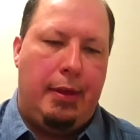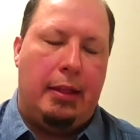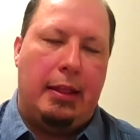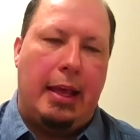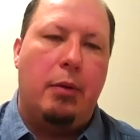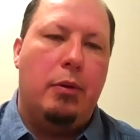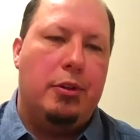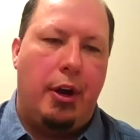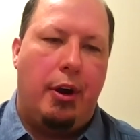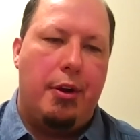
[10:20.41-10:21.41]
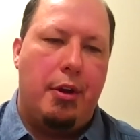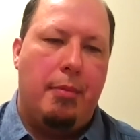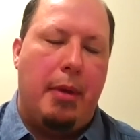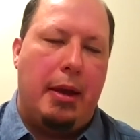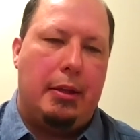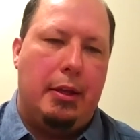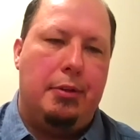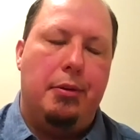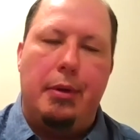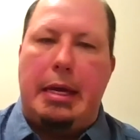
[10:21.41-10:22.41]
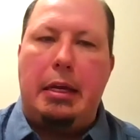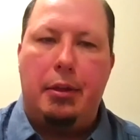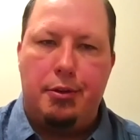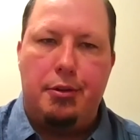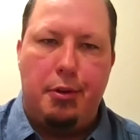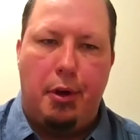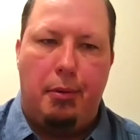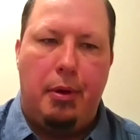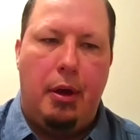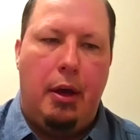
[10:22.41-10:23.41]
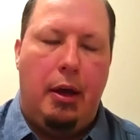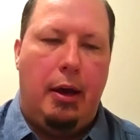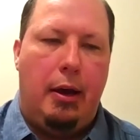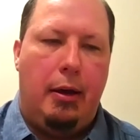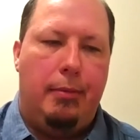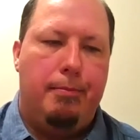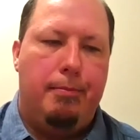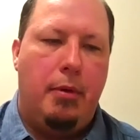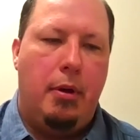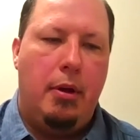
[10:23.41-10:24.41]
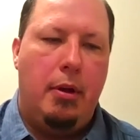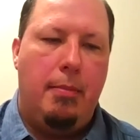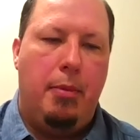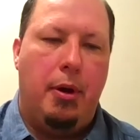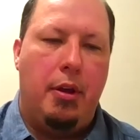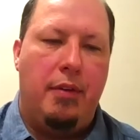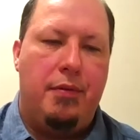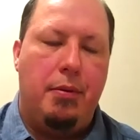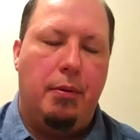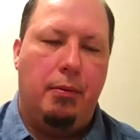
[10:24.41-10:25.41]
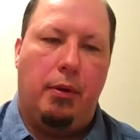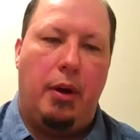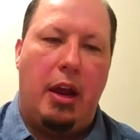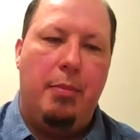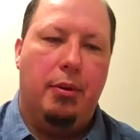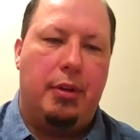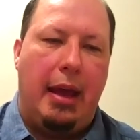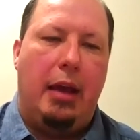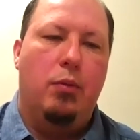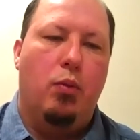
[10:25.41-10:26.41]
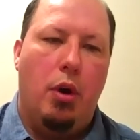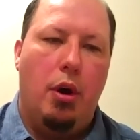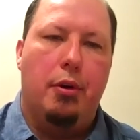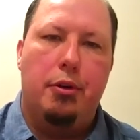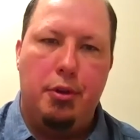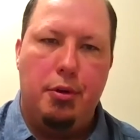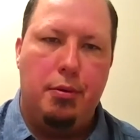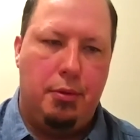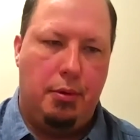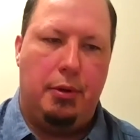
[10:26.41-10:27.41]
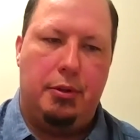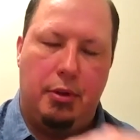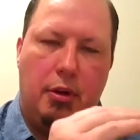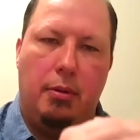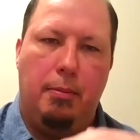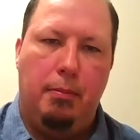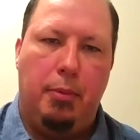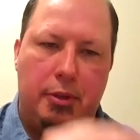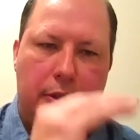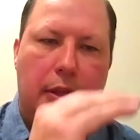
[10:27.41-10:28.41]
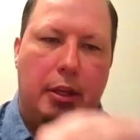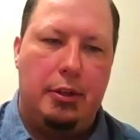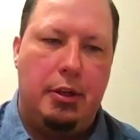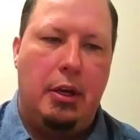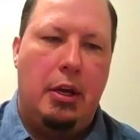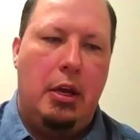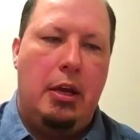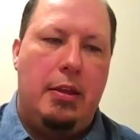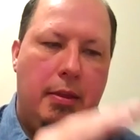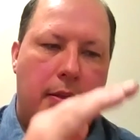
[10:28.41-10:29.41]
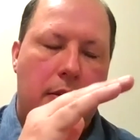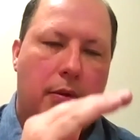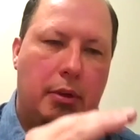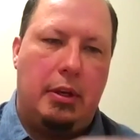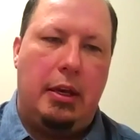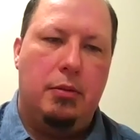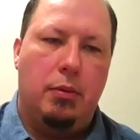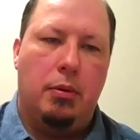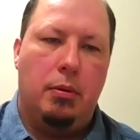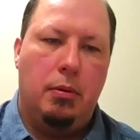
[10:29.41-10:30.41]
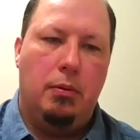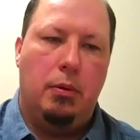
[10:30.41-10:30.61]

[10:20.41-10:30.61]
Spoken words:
that language area and make it into English, Um, but if you are able to add one or two to a certain percentage, the kids will